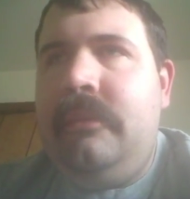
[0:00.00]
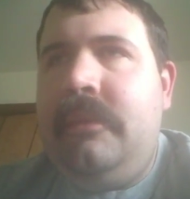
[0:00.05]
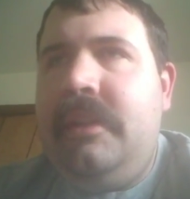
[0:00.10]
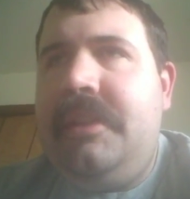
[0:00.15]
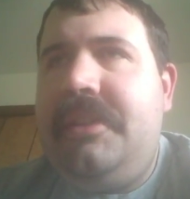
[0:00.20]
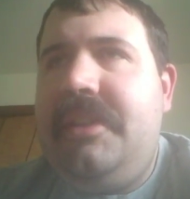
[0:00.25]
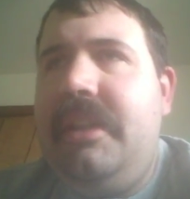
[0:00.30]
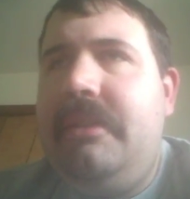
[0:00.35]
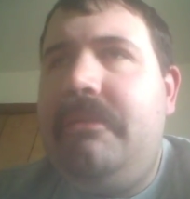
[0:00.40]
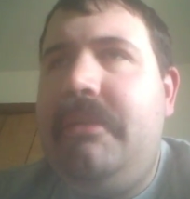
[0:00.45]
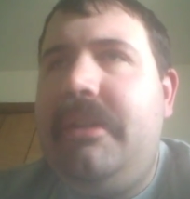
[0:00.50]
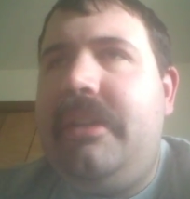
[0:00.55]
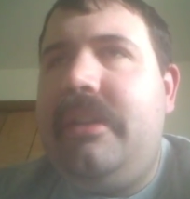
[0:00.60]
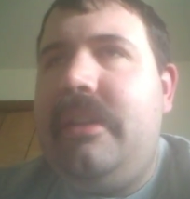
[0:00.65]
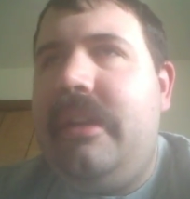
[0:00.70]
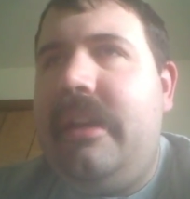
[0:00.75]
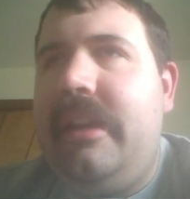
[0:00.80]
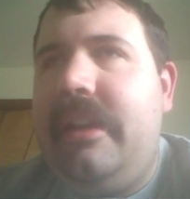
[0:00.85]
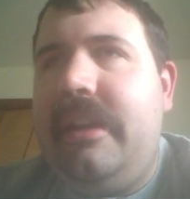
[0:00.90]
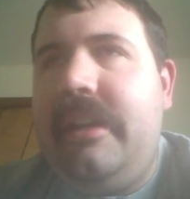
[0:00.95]
the scene
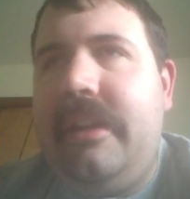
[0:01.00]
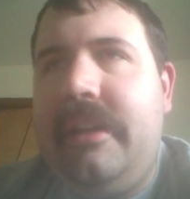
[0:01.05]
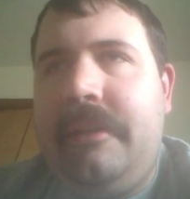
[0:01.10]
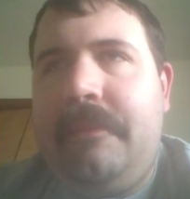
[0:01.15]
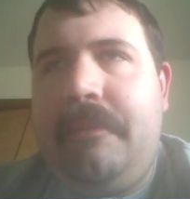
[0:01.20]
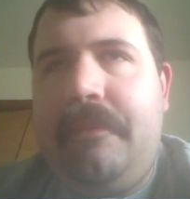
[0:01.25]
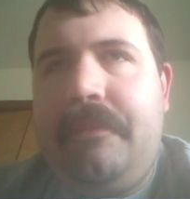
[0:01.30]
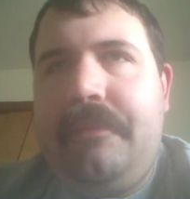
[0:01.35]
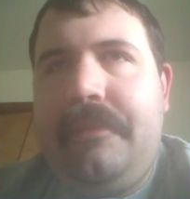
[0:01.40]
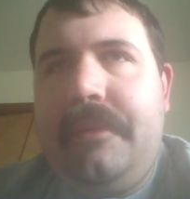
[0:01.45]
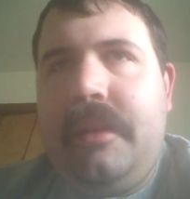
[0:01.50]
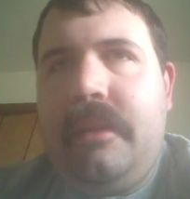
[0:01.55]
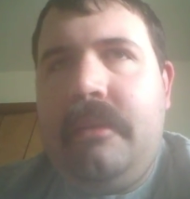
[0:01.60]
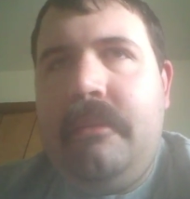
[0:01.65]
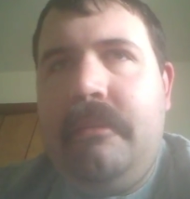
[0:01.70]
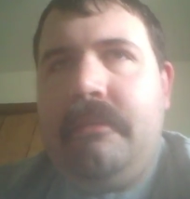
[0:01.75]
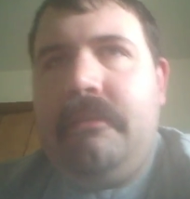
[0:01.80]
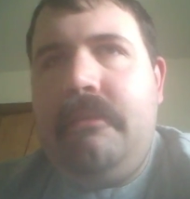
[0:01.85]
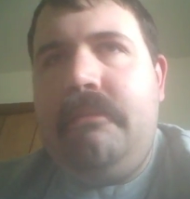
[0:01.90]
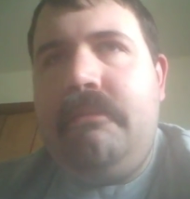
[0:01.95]
with uh,
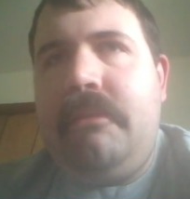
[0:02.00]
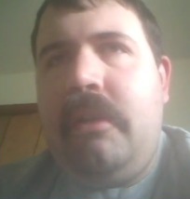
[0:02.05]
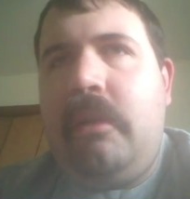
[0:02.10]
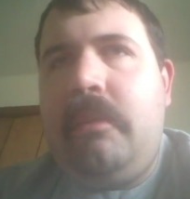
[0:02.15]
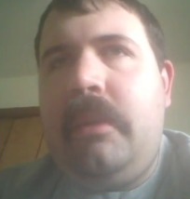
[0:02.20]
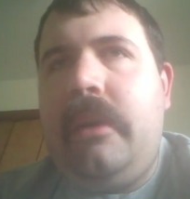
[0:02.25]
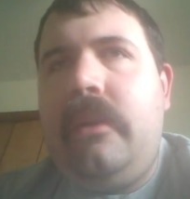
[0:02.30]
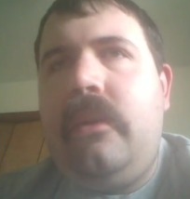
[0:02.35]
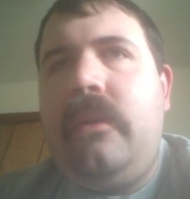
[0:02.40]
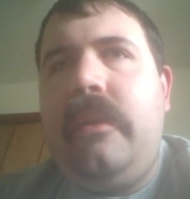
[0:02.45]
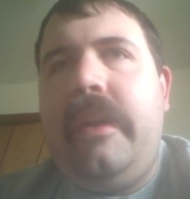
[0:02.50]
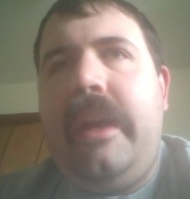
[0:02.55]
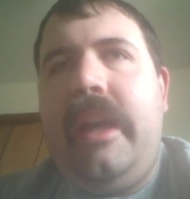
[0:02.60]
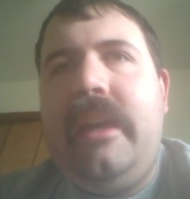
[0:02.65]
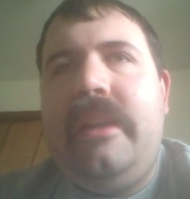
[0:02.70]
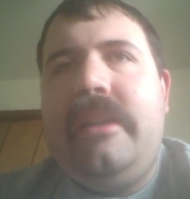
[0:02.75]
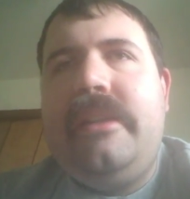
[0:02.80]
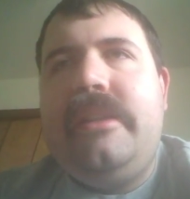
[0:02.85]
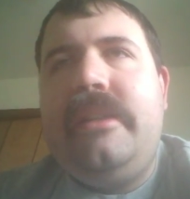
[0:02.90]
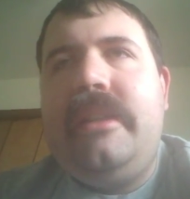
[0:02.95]
Momo
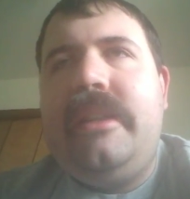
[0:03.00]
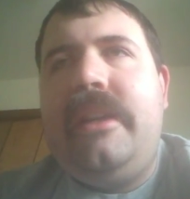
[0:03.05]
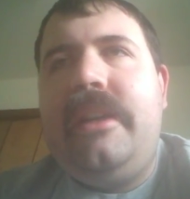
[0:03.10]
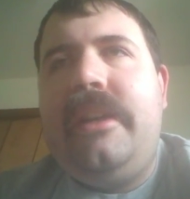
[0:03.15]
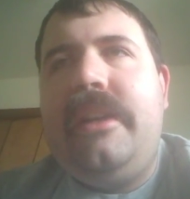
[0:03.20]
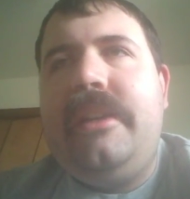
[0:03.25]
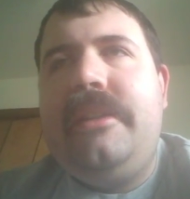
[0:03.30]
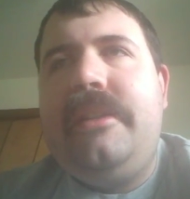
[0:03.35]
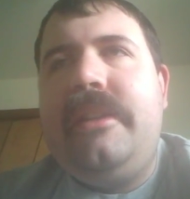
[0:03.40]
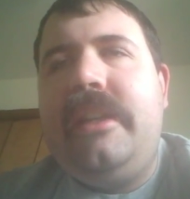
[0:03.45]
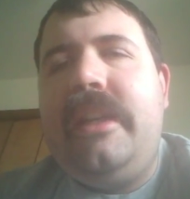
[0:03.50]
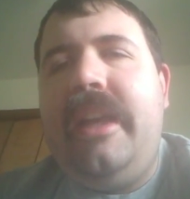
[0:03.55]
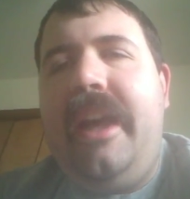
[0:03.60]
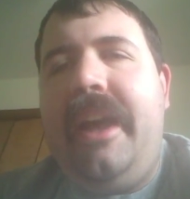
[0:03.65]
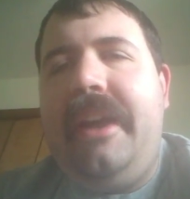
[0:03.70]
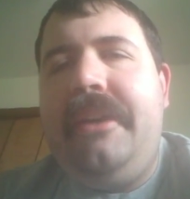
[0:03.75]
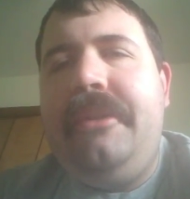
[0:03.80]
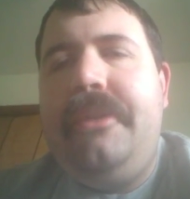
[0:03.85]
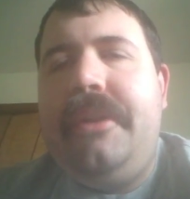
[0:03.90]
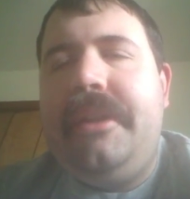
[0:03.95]
and uh, the
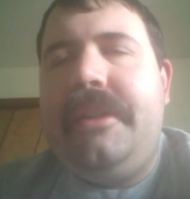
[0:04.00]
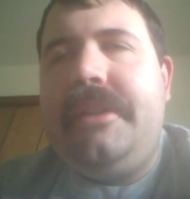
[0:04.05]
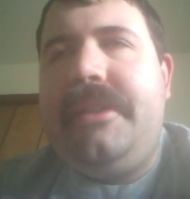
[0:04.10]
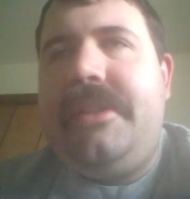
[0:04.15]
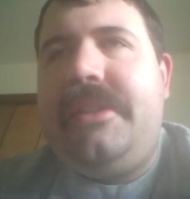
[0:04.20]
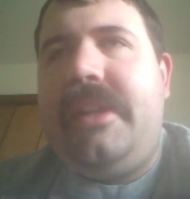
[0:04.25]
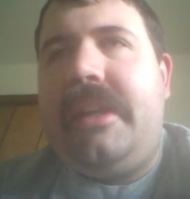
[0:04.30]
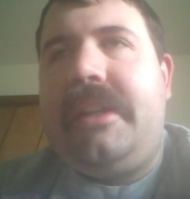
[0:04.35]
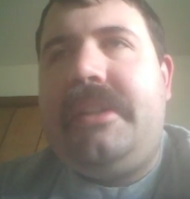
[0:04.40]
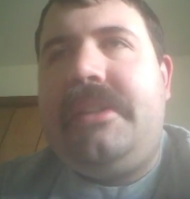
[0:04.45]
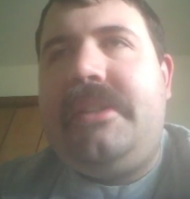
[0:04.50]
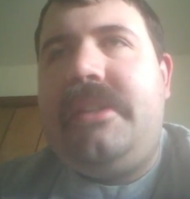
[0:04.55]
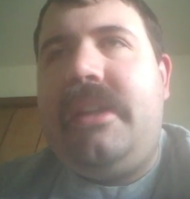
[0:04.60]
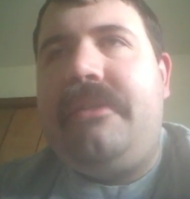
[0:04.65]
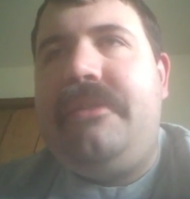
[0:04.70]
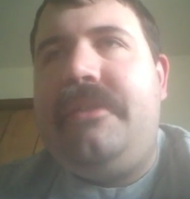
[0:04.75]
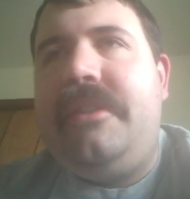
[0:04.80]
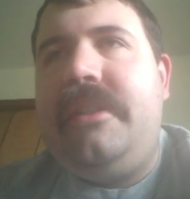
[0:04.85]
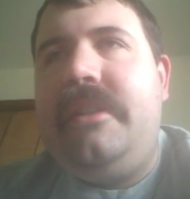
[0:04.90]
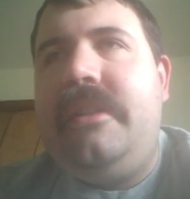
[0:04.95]
guy who can stick
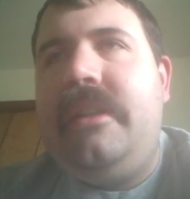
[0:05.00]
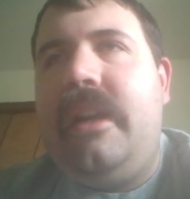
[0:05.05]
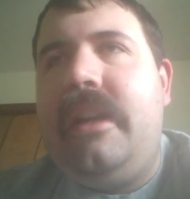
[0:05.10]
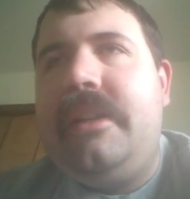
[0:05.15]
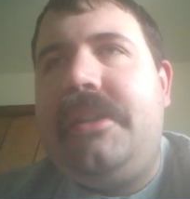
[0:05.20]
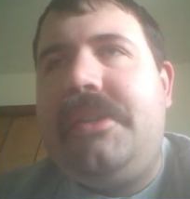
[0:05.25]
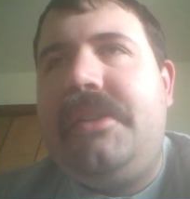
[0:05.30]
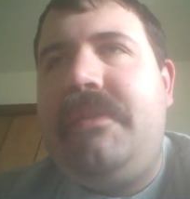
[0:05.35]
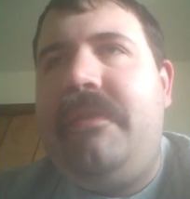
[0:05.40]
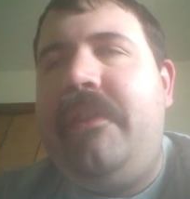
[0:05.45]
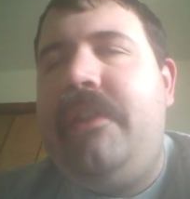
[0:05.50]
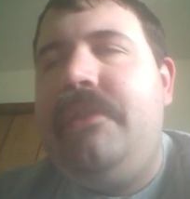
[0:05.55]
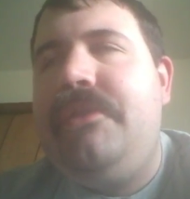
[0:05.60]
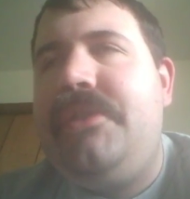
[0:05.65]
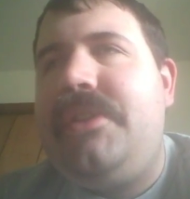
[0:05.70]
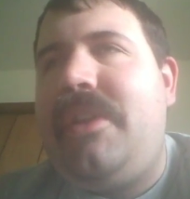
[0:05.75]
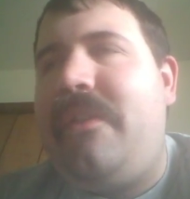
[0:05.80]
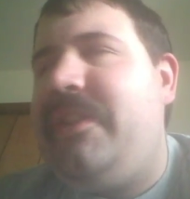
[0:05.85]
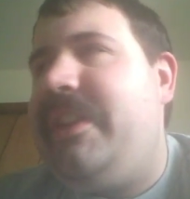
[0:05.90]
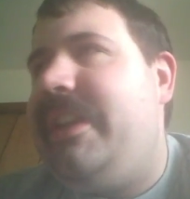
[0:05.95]
stuff, uh,
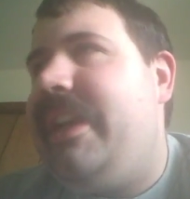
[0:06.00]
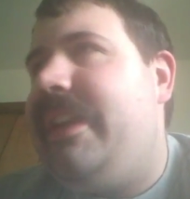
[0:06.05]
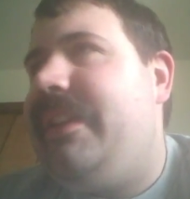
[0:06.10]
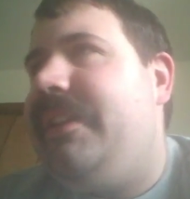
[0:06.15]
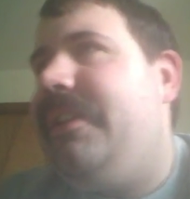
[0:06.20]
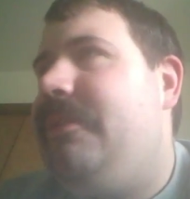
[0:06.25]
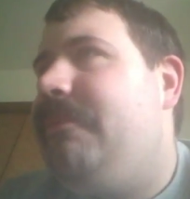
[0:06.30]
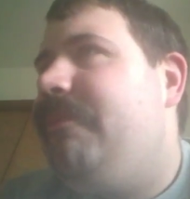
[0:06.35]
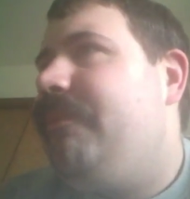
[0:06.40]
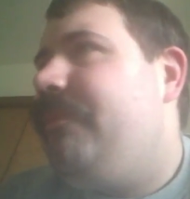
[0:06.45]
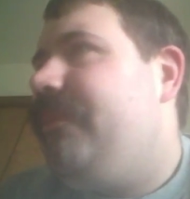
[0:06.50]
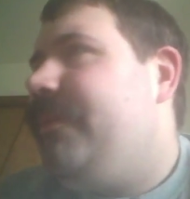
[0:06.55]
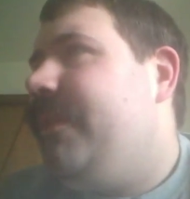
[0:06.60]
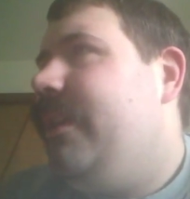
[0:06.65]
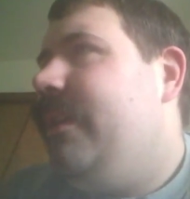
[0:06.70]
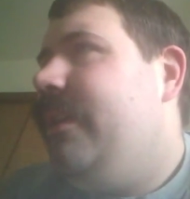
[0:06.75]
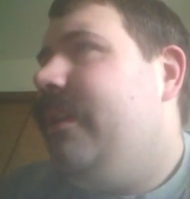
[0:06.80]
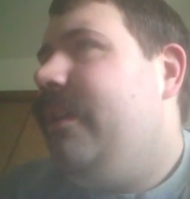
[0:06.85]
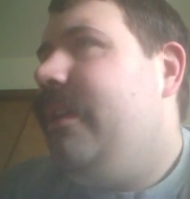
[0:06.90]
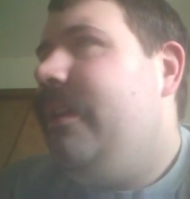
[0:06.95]
fuse stuff together.
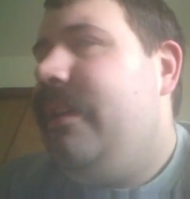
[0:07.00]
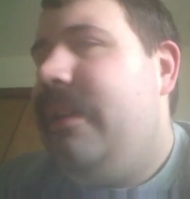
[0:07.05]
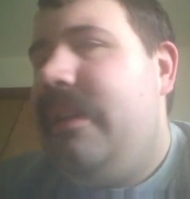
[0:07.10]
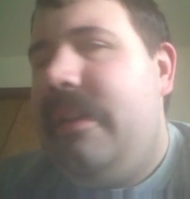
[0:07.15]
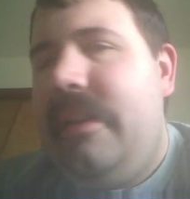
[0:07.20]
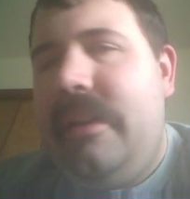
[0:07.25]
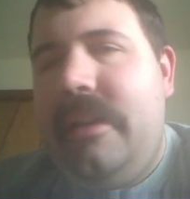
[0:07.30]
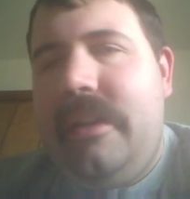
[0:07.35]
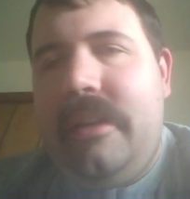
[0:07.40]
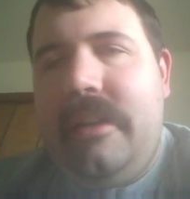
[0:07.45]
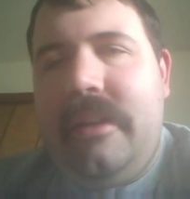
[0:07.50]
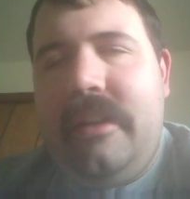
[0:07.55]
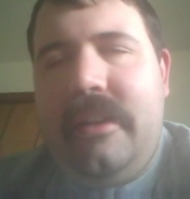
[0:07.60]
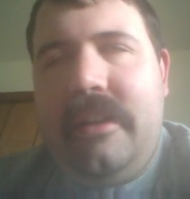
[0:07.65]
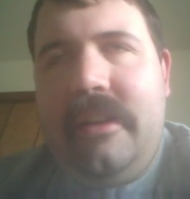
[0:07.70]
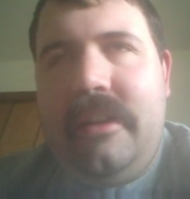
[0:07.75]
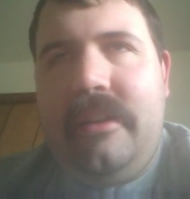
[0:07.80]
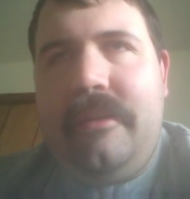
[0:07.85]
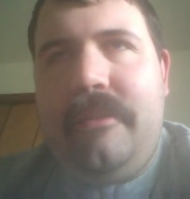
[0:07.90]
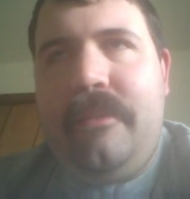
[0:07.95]

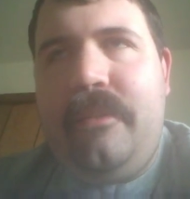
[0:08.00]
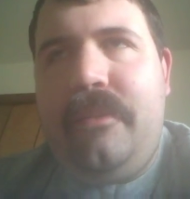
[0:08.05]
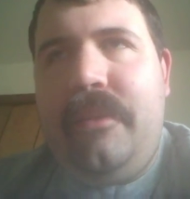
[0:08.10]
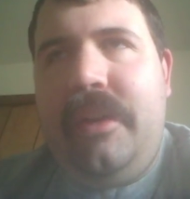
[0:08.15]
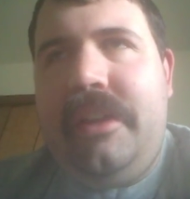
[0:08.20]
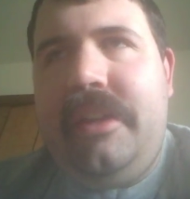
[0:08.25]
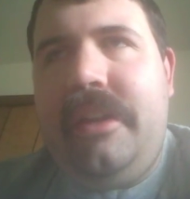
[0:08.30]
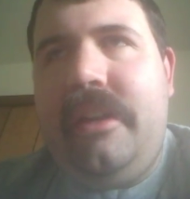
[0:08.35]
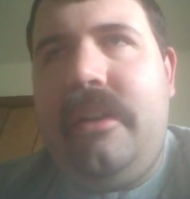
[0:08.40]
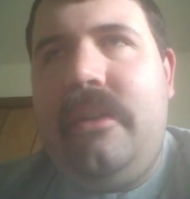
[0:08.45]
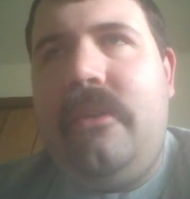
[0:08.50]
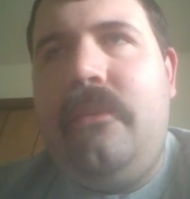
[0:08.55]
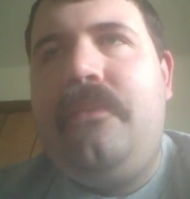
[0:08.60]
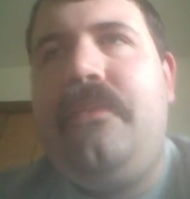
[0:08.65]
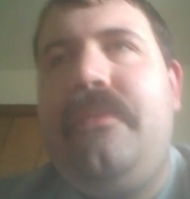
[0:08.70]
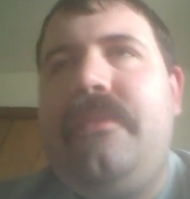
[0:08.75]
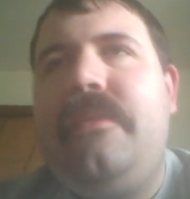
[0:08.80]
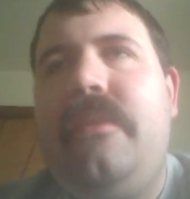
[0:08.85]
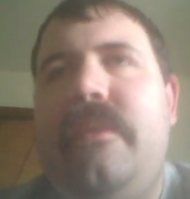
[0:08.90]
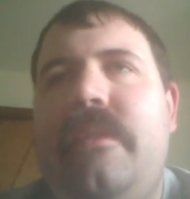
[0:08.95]
Um, and their
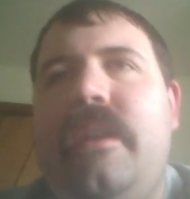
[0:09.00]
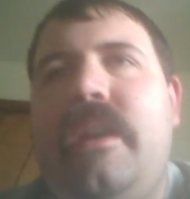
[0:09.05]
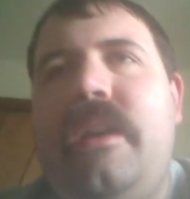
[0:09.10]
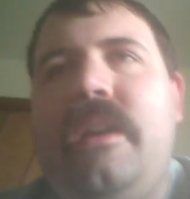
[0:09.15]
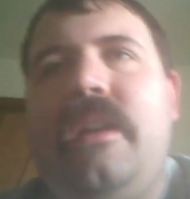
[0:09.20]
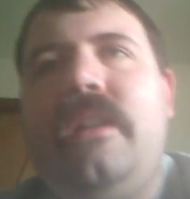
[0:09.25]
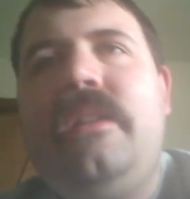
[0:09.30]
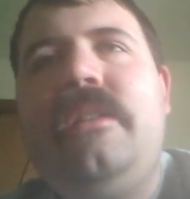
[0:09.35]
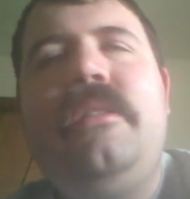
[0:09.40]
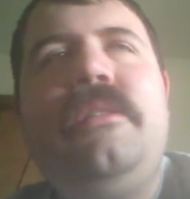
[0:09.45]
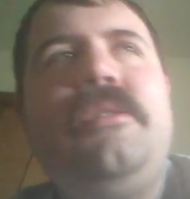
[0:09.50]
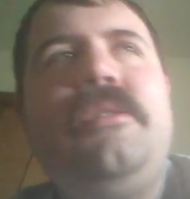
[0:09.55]
uh,